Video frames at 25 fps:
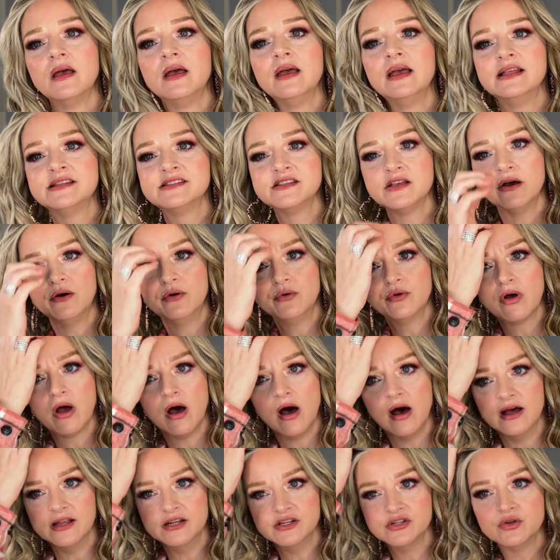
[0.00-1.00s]
its own
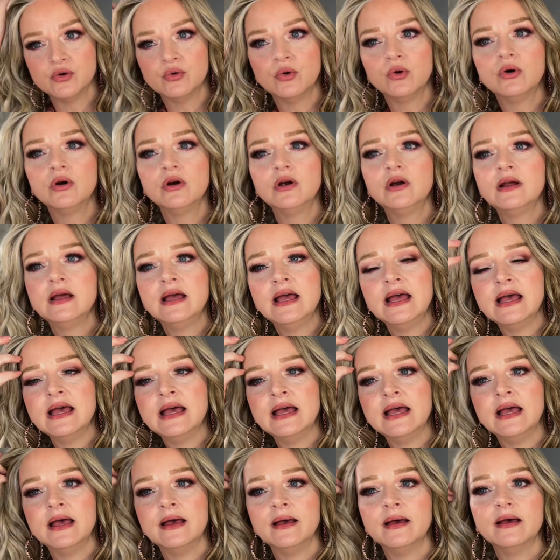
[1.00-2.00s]
contour
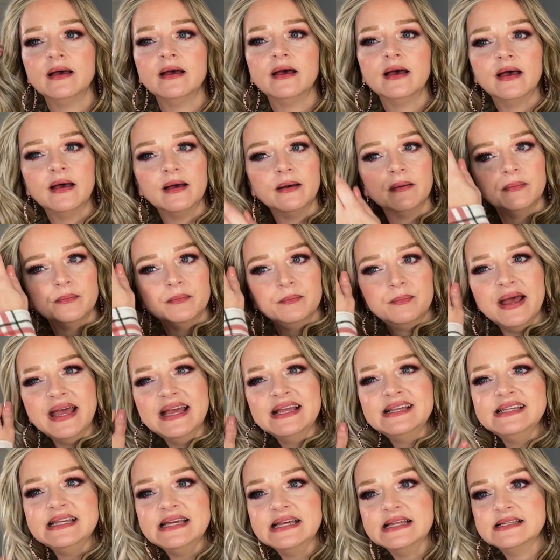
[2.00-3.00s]

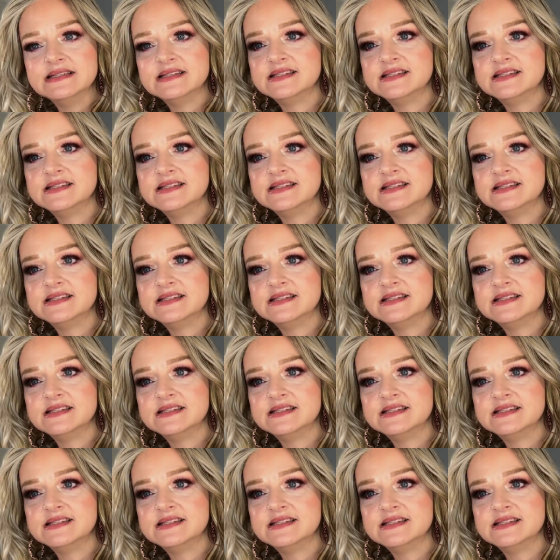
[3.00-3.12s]
baked in,